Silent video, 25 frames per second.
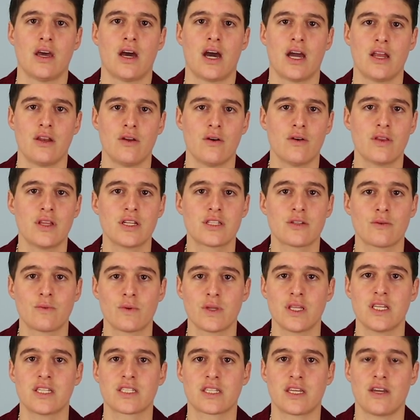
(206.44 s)
I know that's a
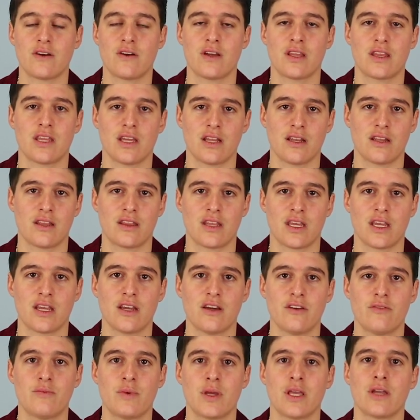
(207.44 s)
really scary thing to
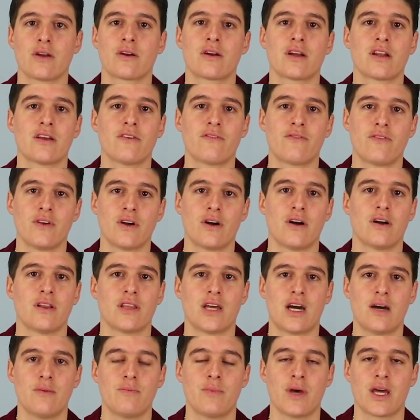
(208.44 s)
think of, but you're going to feel
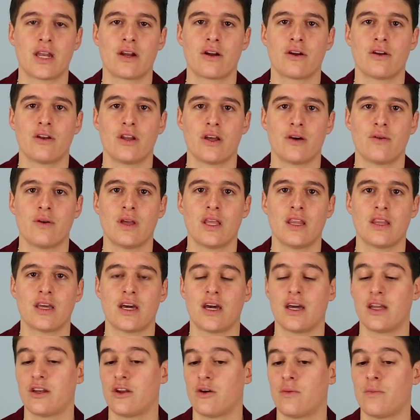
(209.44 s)
a lot better knowing
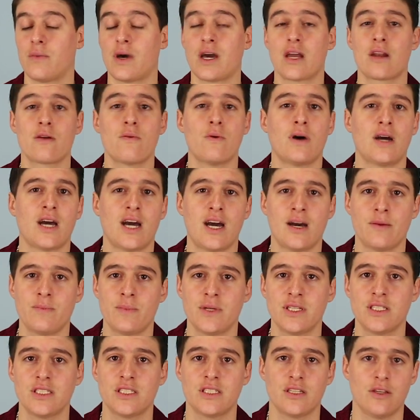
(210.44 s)
that no matter what
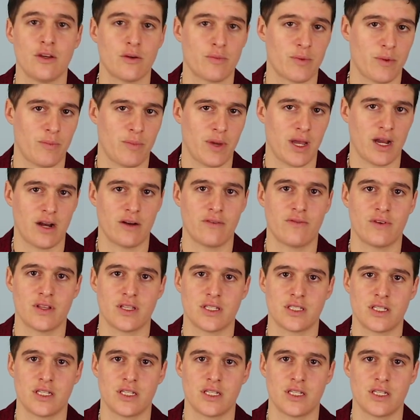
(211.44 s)
happens, you're prepared for the